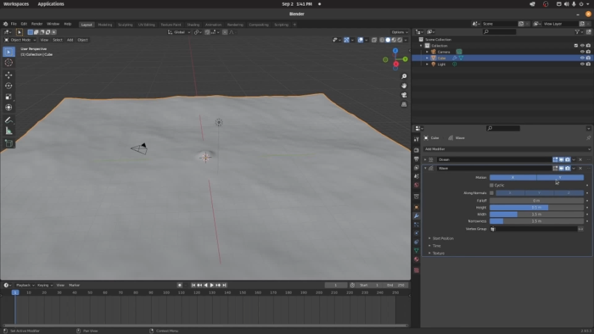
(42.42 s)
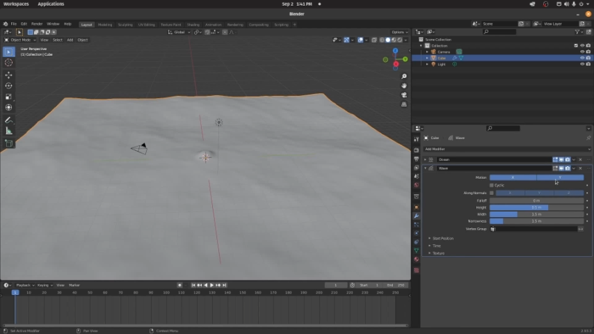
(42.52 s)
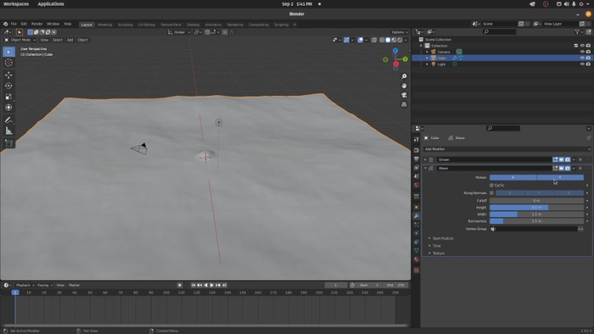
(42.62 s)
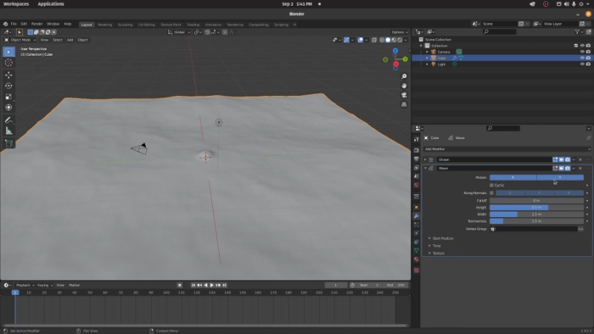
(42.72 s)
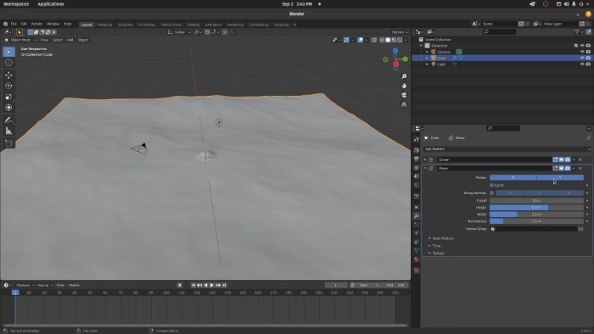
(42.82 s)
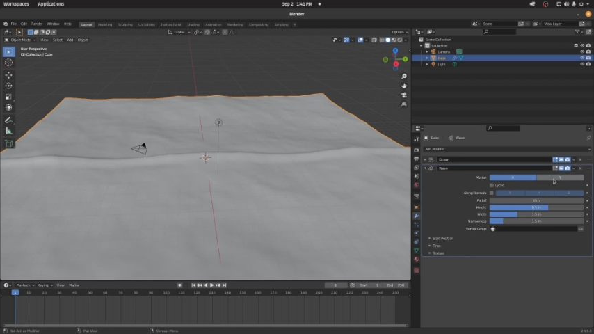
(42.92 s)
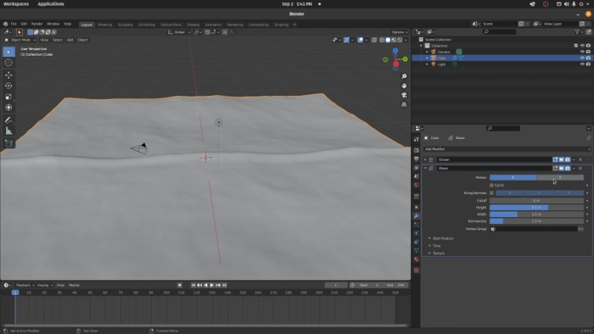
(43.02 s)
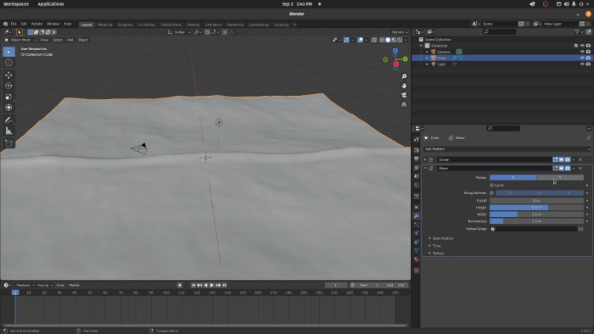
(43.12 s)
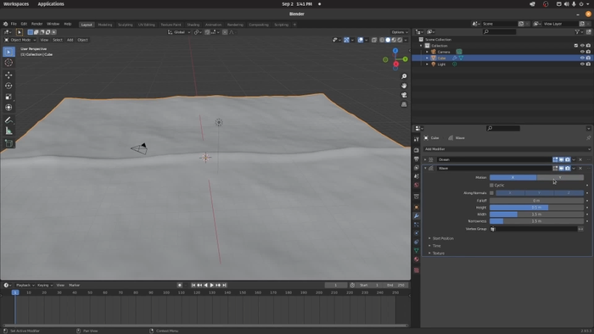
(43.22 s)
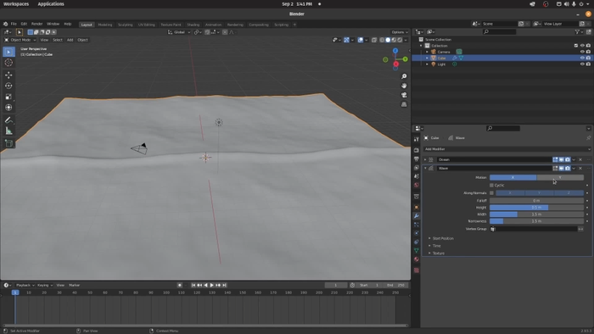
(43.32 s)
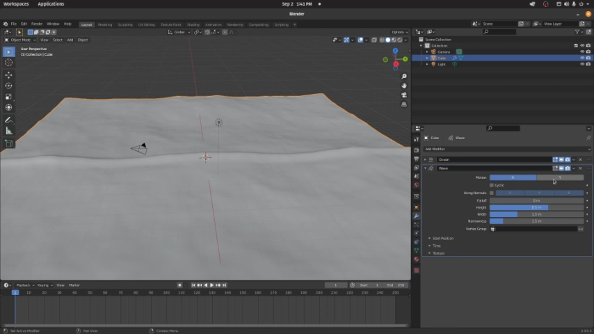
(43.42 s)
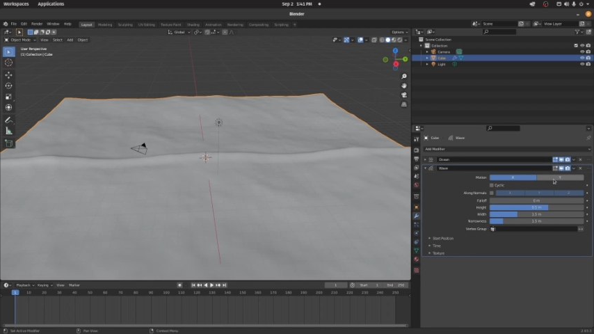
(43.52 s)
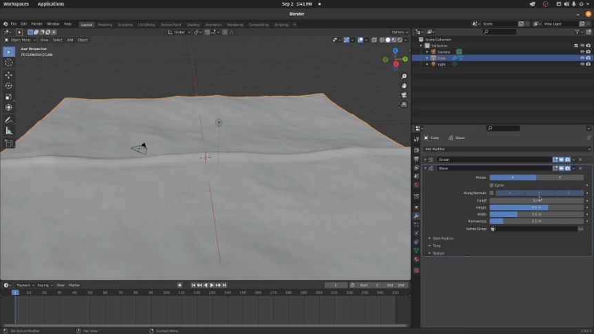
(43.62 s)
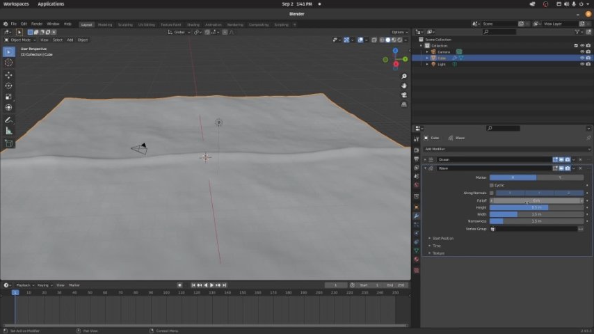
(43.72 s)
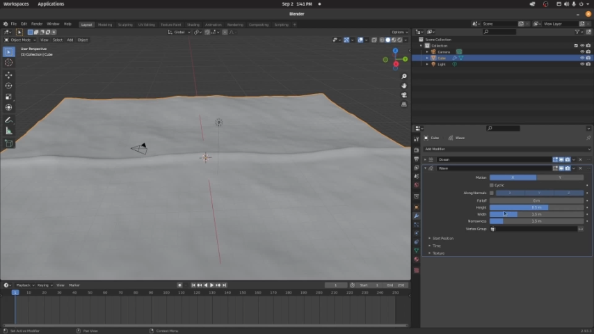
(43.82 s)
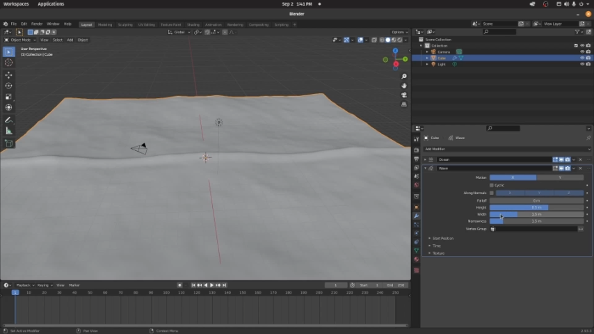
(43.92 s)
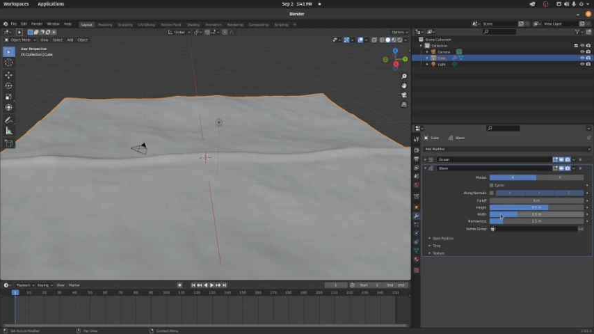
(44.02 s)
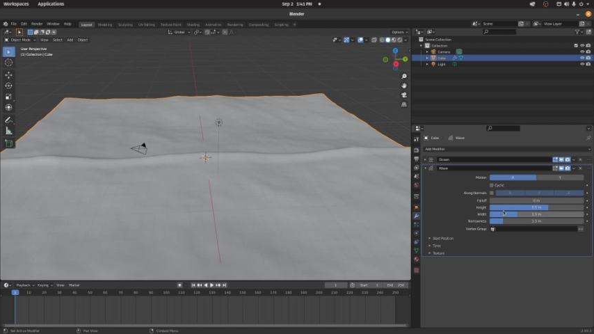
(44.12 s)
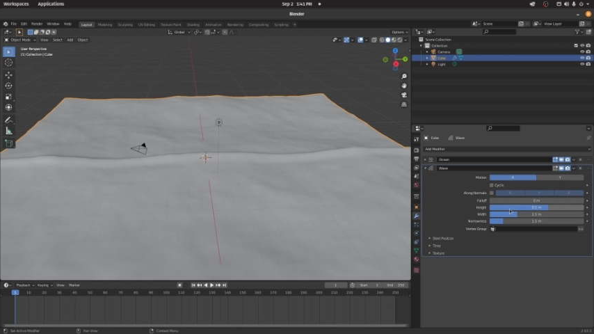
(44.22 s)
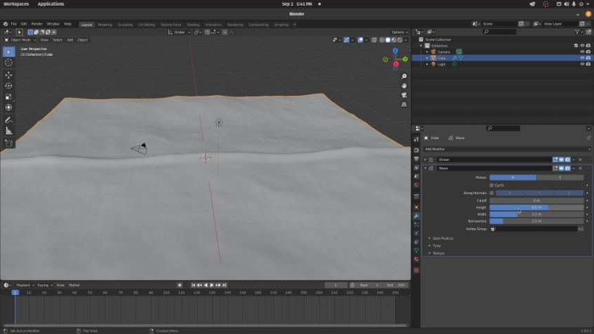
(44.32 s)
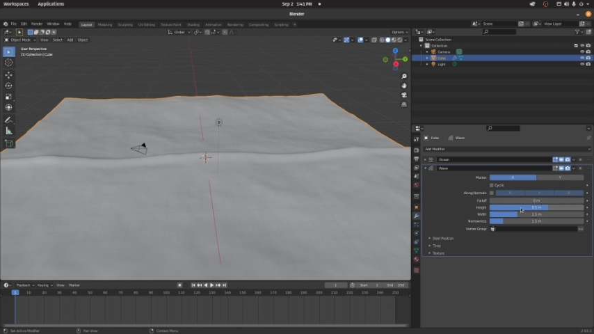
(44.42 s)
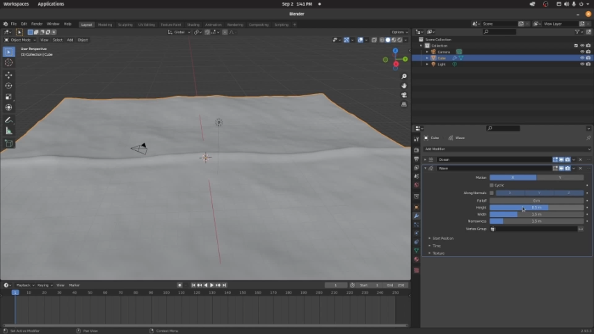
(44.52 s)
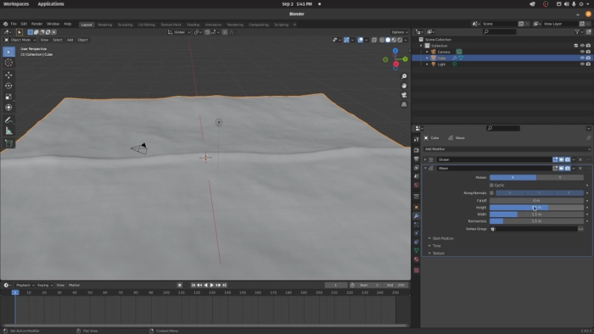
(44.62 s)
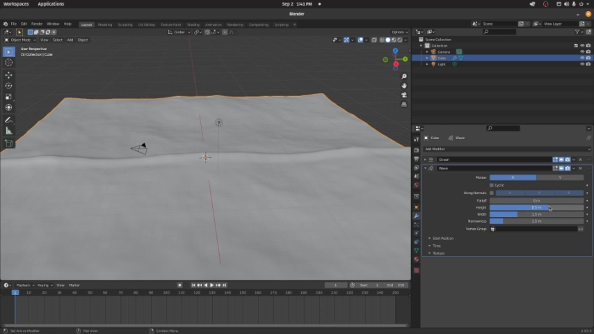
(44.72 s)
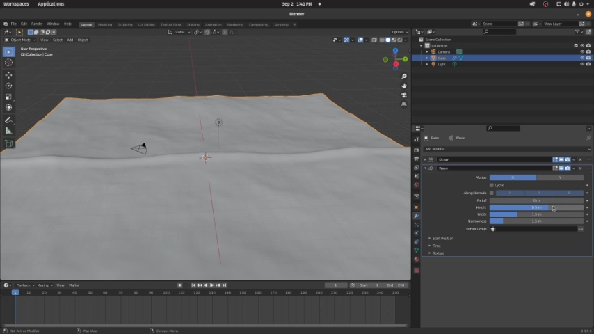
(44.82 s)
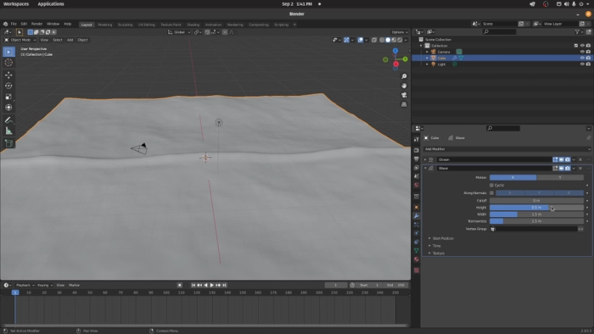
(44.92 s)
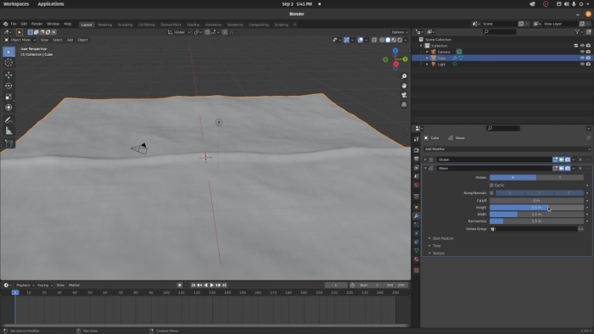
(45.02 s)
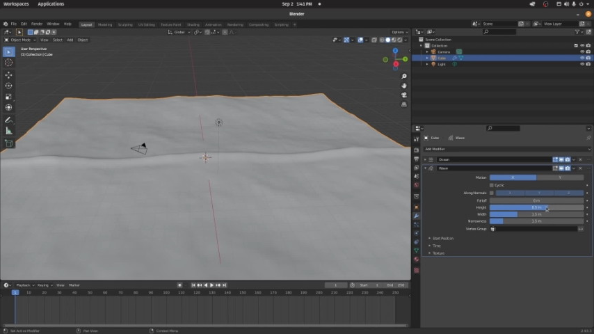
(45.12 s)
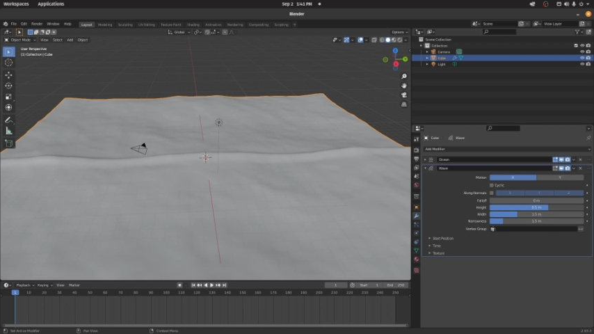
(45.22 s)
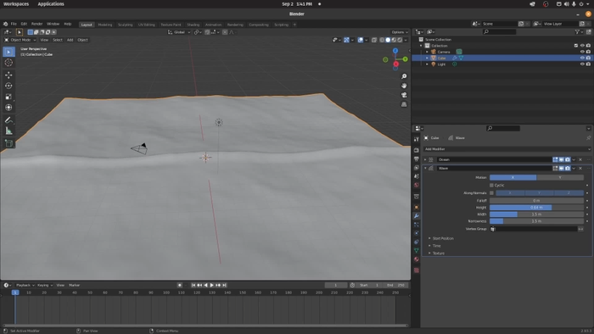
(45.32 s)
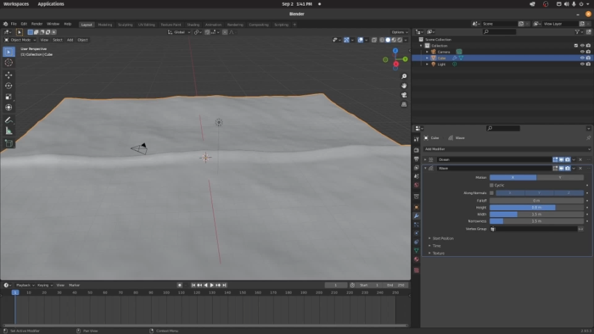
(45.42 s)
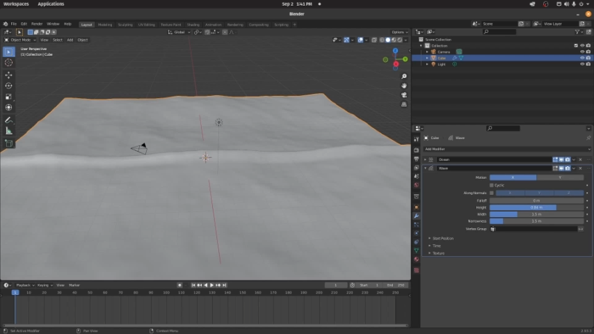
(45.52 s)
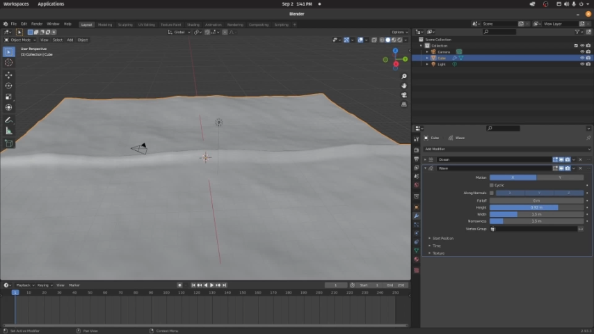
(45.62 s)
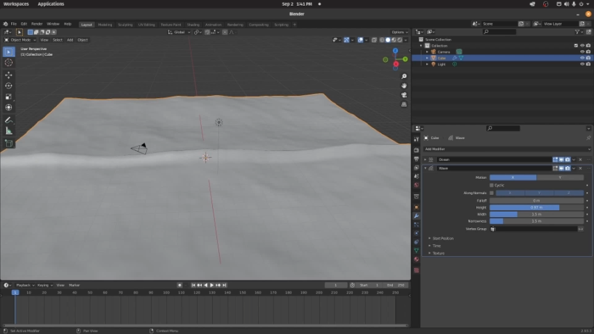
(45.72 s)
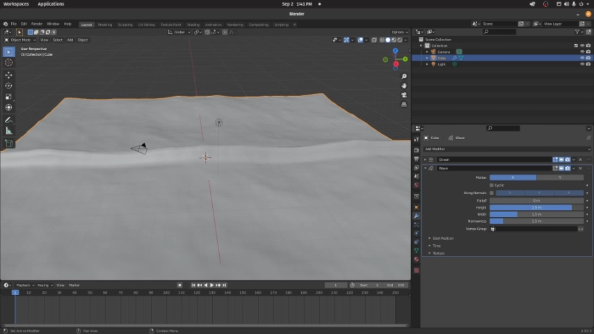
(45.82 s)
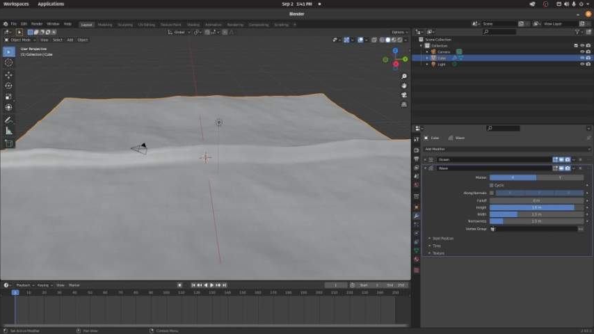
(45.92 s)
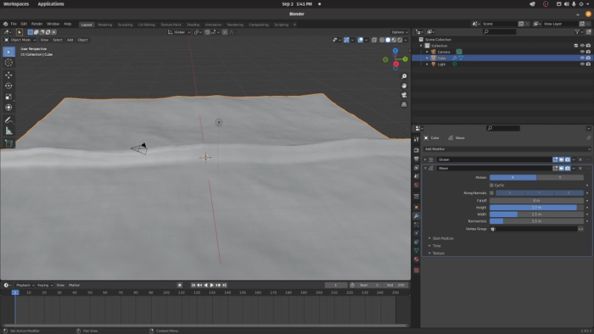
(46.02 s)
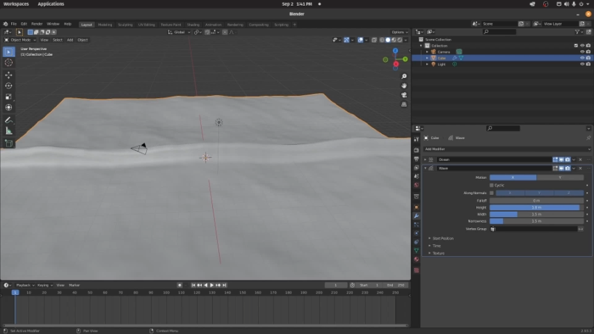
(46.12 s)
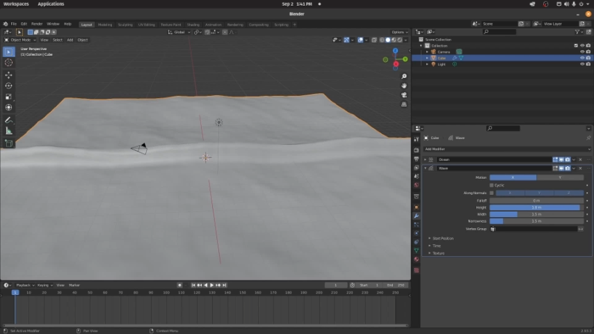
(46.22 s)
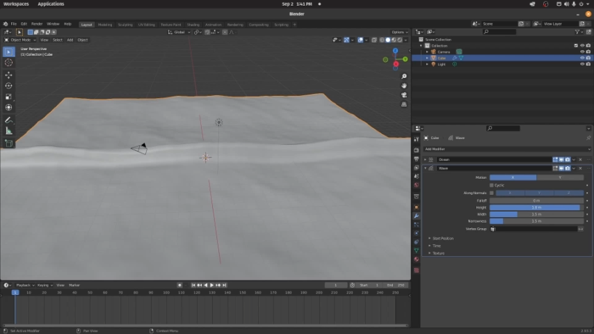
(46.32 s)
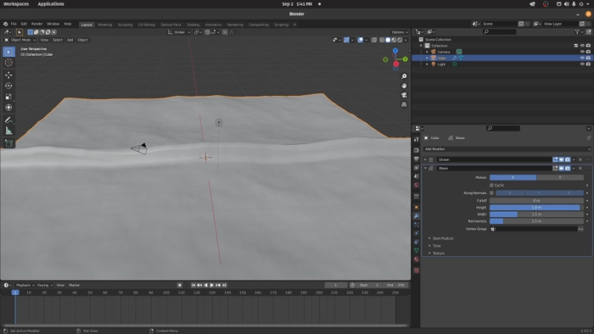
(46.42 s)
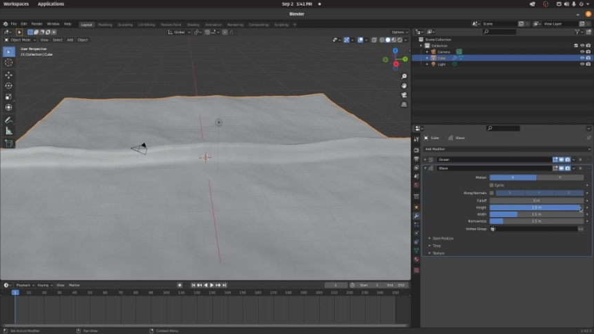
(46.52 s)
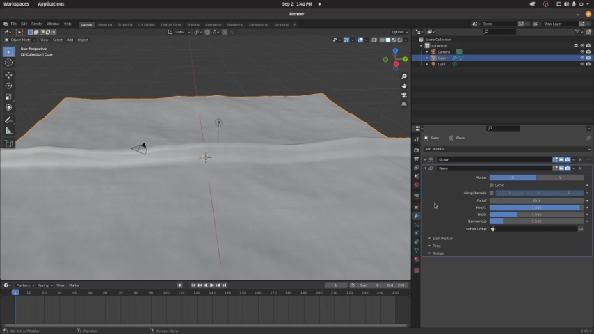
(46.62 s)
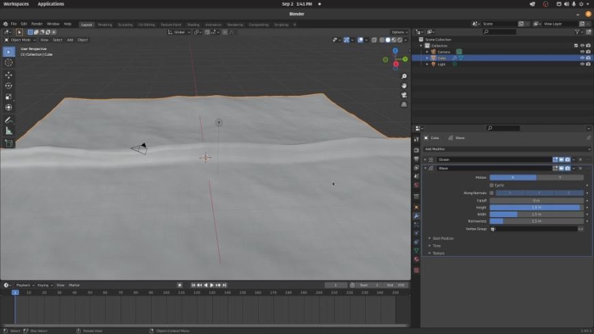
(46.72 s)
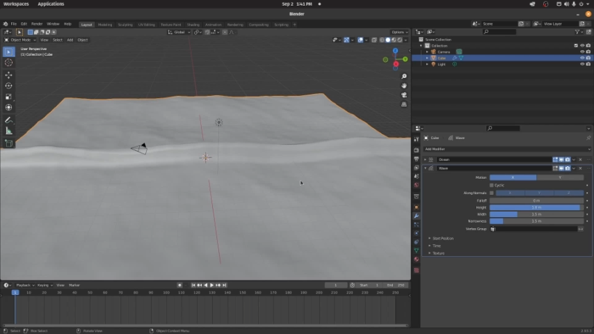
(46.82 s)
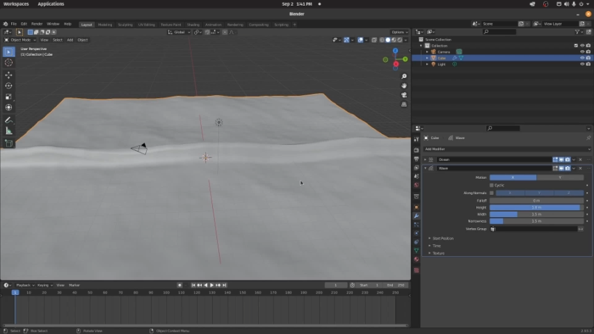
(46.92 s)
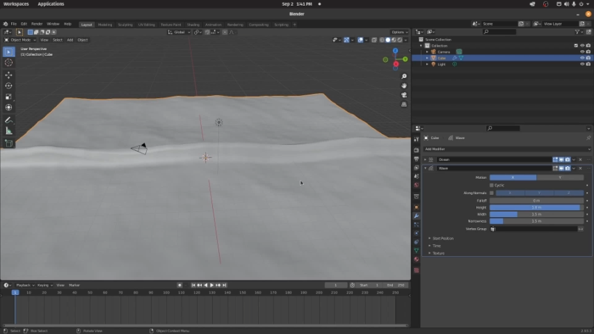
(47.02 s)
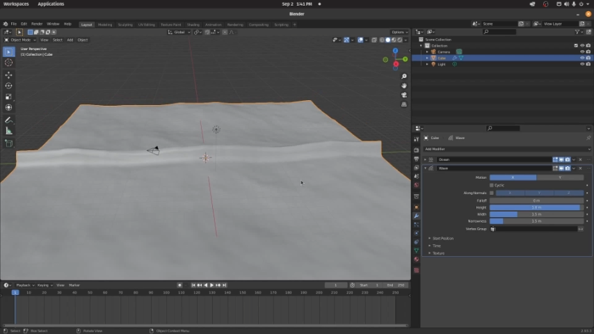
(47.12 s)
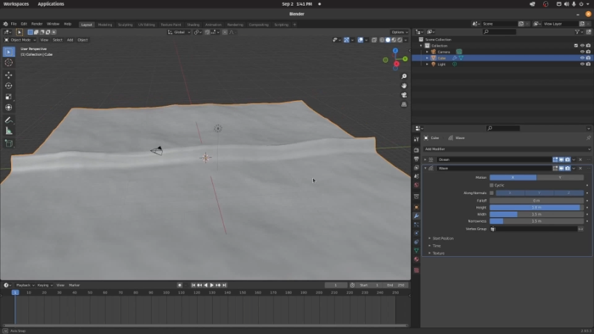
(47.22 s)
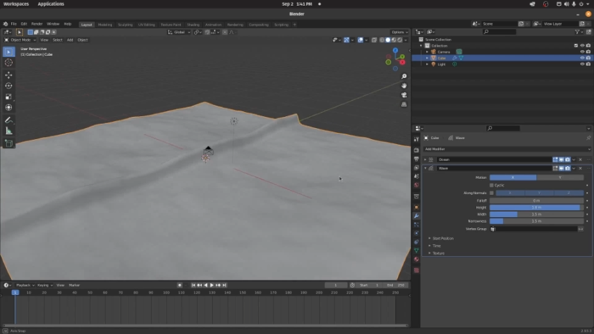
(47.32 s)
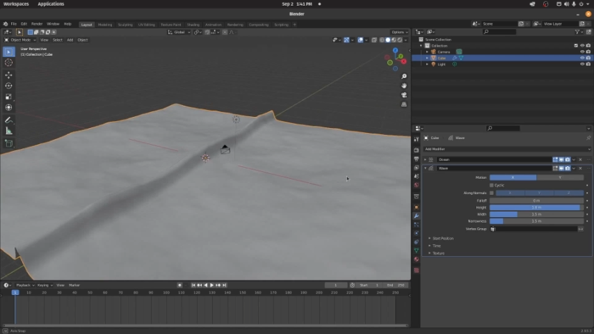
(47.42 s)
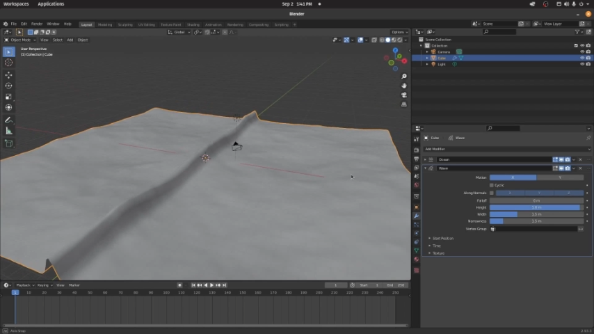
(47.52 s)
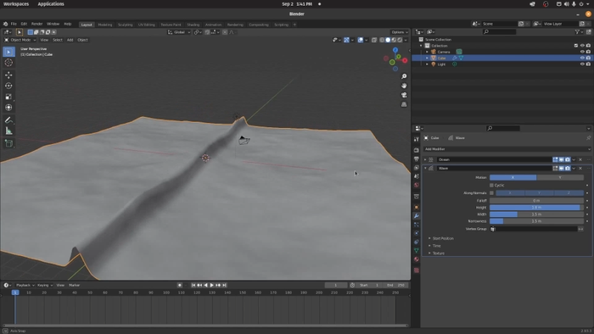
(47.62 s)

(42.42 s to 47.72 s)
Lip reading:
No face is visible, so there are no lips to read.